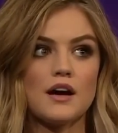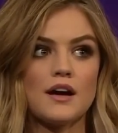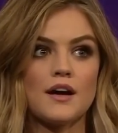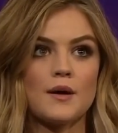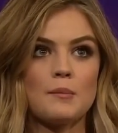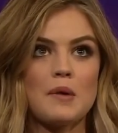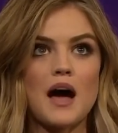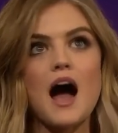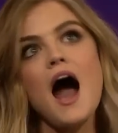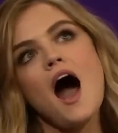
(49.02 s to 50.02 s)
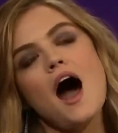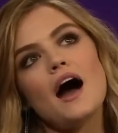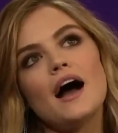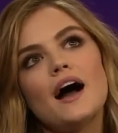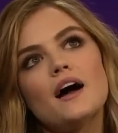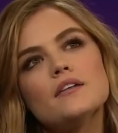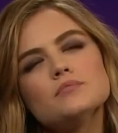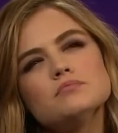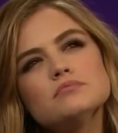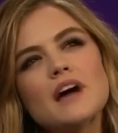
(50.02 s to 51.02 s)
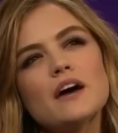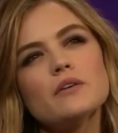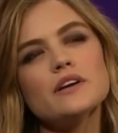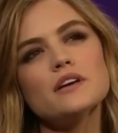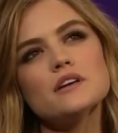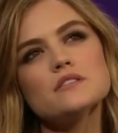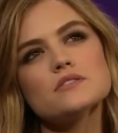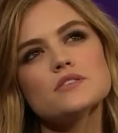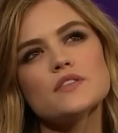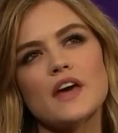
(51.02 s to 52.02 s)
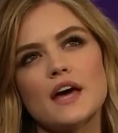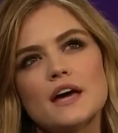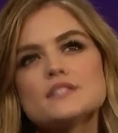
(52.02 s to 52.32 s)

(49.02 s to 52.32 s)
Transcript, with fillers: Um, mm, uh, Just true or